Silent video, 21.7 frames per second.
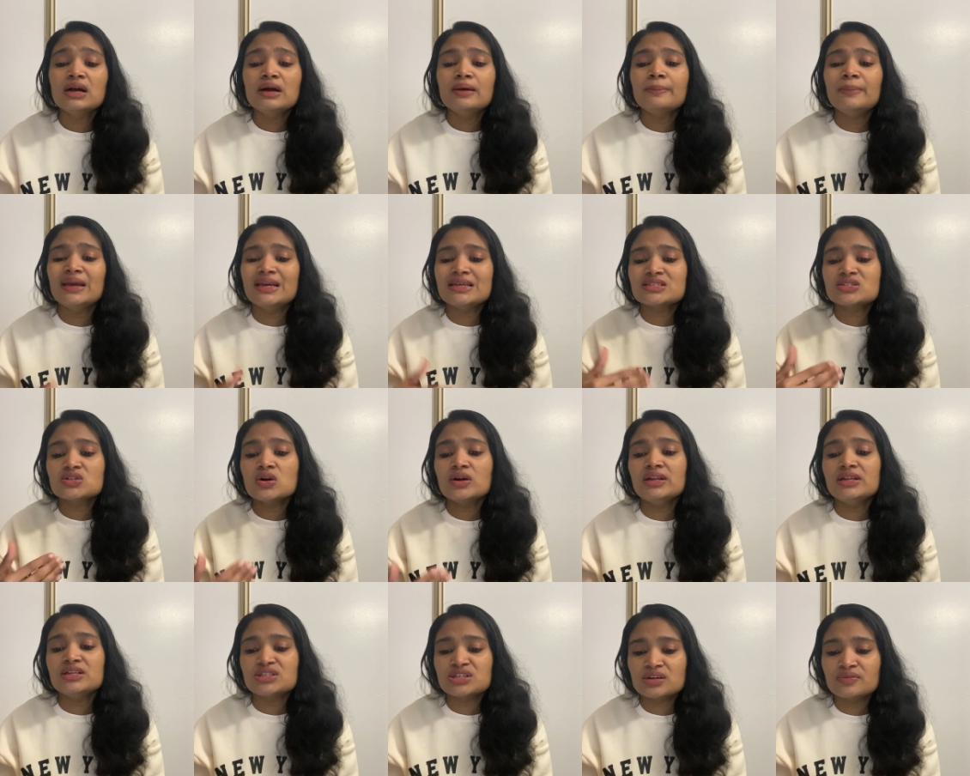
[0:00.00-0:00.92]
based on
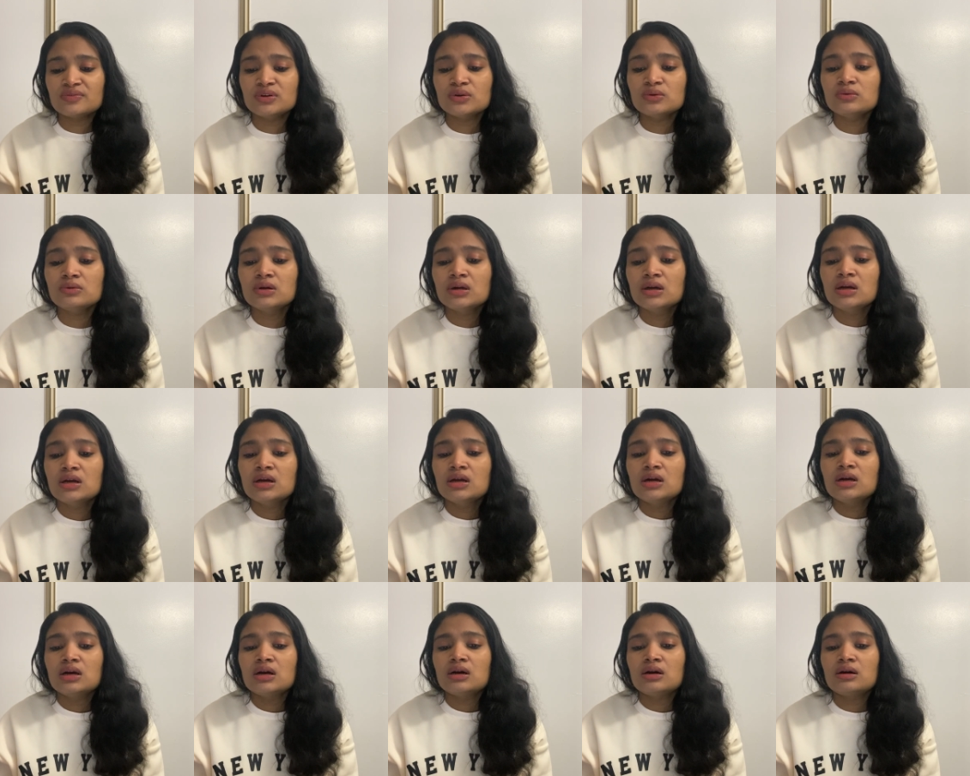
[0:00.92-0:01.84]
interview,
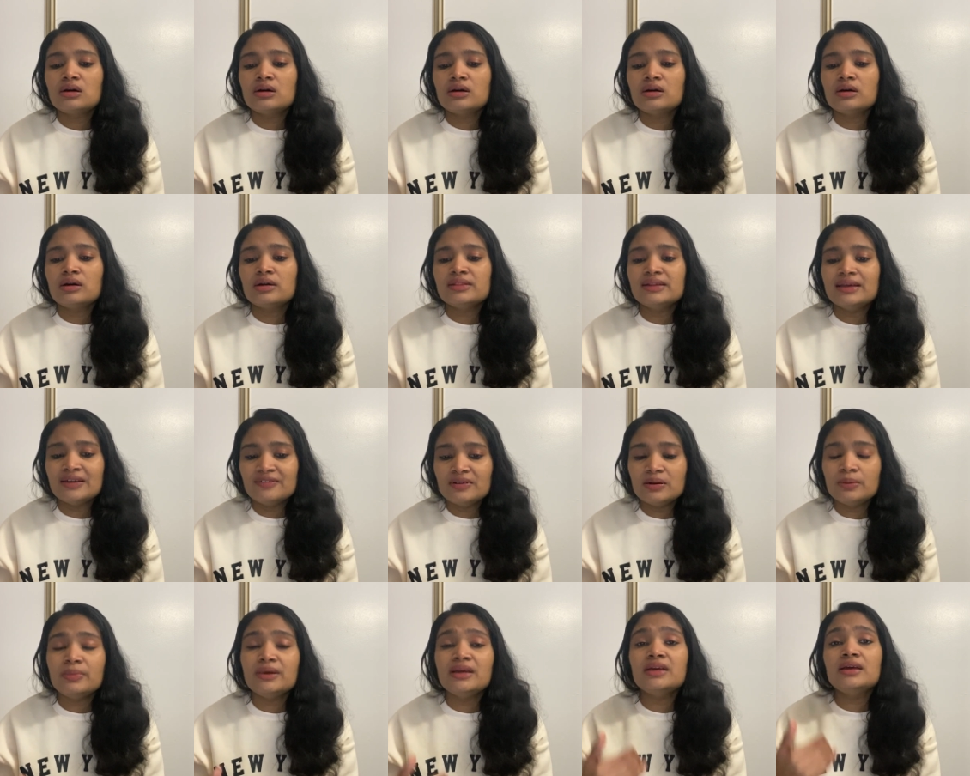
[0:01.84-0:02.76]
uh, they
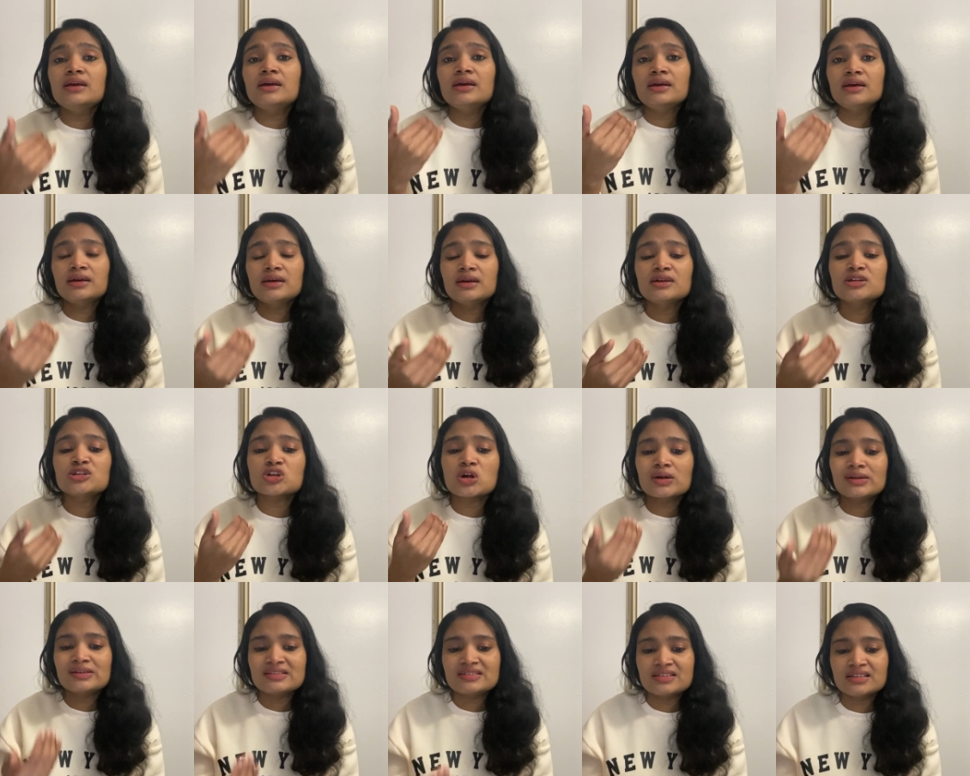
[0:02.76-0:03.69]
will be
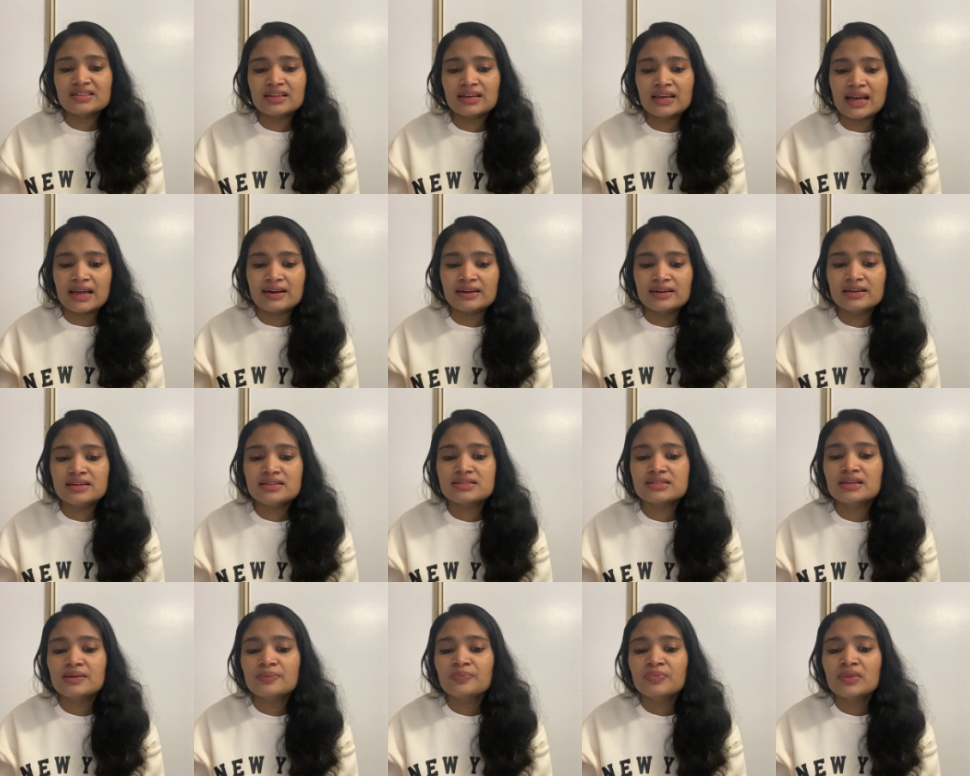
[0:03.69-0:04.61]
shortlisting the candidates.